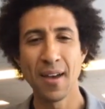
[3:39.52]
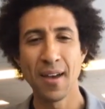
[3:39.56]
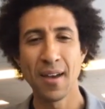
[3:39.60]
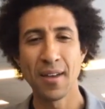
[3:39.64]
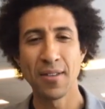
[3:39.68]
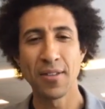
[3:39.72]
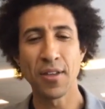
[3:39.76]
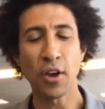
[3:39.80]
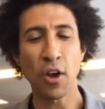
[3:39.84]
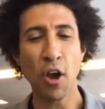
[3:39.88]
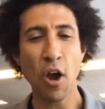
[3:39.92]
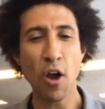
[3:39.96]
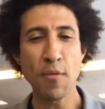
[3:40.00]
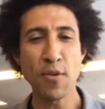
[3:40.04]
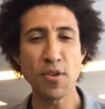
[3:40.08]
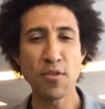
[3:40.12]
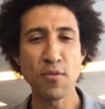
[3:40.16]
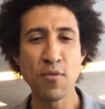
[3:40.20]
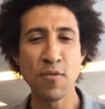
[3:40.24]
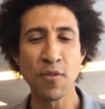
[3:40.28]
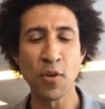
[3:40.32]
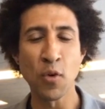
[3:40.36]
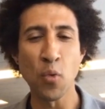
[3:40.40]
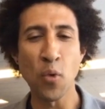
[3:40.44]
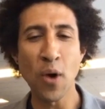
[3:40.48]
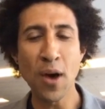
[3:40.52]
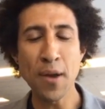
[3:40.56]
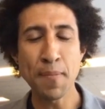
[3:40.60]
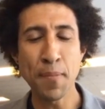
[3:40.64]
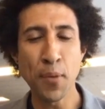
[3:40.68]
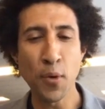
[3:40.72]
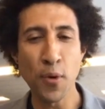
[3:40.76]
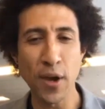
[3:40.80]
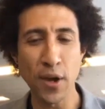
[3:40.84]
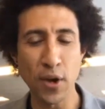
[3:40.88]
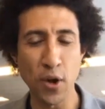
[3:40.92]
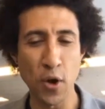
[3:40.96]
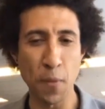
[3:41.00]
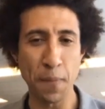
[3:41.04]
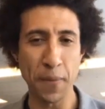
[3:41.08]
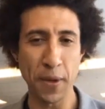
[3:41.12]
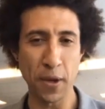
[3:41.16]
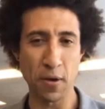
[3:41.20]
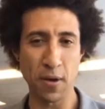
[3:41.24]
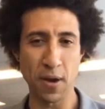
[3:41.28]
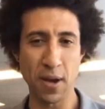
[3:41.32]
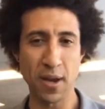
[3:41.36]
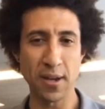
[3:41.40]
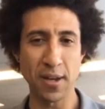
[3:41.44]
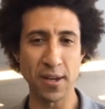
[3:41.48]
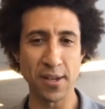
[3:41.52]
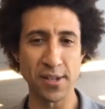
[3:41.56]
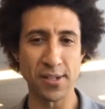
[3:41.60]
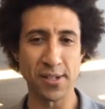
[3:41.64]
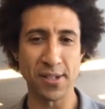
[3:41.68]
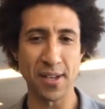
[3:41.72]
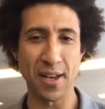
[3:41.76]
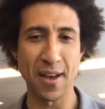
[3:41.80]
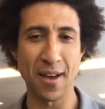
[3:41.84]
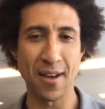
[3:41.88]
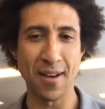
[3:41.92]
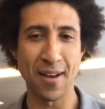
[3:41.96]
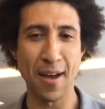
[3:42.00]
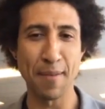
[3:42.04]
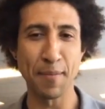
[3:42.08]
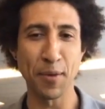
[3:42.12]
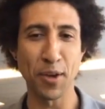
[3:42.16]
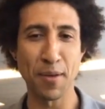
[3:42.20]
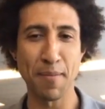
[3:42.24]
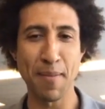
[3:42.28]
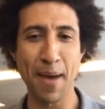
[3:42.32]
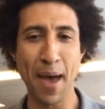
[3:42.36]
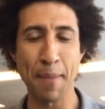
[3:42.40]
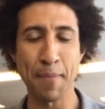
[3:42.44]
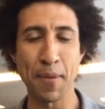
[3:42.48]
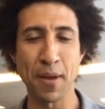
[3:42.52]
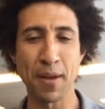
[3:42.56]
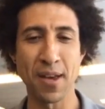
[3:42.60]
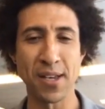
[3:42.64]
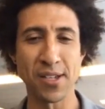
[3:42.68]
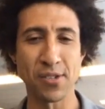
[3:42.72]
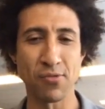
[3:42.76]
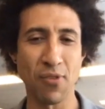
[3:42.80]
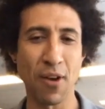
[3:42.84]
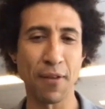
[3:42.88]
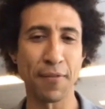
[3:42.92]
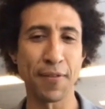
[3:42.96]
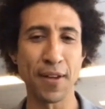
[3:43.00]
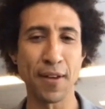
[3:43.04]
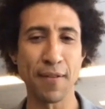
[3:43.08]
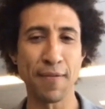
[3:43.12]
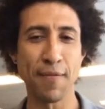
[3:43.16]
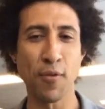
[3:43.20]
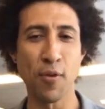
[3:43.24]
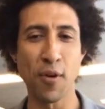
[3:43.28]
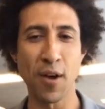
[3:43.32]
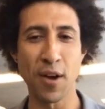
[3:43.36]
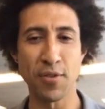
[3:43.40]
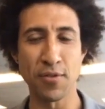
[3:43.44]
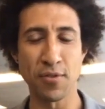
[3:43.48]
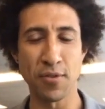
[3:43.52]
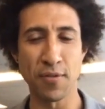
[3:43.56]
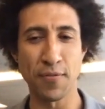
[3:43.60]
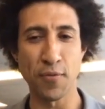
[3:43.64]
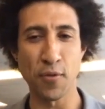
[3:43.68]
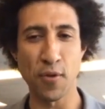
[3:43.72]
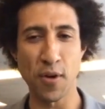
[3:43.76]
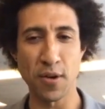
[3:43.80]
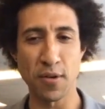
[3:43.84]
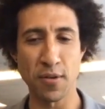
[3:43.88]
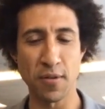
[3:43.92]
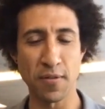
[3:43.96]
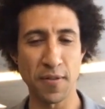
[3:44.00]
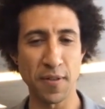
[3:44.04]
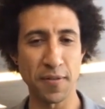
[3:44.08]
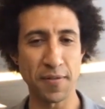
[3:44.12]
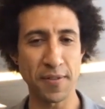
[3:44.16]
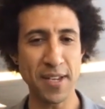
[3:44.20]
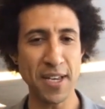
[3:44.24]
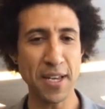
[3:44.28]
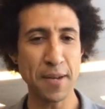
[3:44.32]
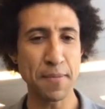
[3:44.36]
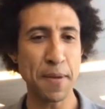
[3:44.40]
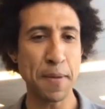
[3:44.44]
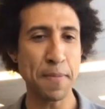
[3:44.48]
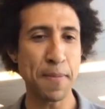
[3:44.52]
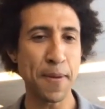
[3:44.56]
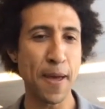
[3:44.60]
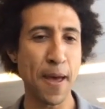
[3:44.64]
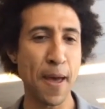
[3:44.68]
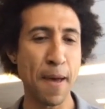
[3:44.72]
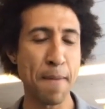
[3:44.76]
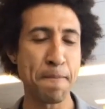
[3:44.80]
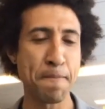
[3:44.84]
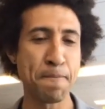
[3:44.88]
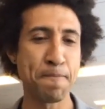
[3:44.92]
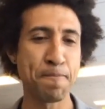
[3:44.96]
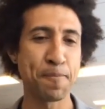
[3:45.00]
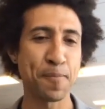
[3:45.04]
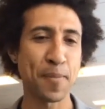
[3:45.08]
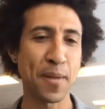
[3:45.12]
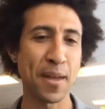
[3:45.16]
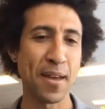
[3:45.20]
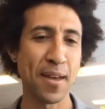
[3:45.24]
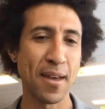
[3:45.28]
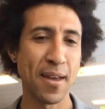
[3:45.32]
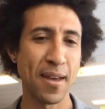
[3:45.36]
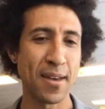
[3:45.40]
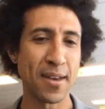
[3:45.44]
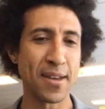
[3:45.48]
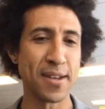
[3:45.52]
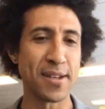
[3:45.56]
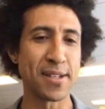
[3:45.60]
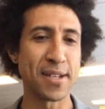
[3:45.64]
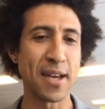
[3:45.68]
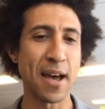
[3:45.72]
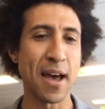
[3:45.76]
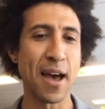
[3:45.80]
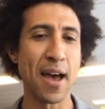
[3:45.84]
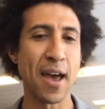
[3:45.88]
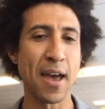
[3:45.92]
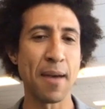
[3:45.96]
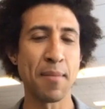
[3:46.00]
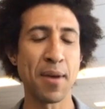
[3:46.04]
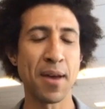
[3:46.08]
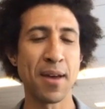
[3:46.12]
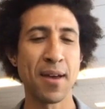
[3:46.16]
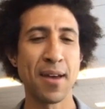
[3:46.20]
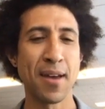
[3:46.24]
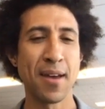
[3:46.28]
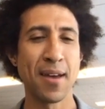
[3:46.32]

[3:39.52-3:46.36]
The carbon removal 1.0 period is, I'm going to map it as roughly 400 to 415 ppm in time.